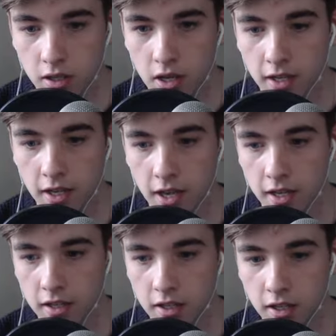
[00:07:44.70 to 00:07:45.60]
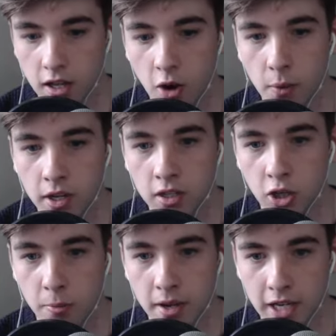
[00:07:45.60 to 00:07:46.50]
Okay. Oh, we could do
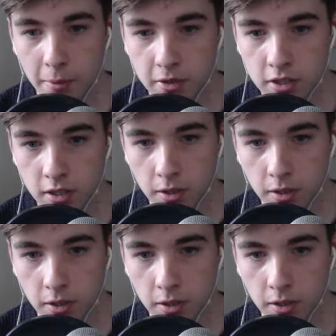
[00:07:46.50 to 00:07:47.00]
a bit of damage to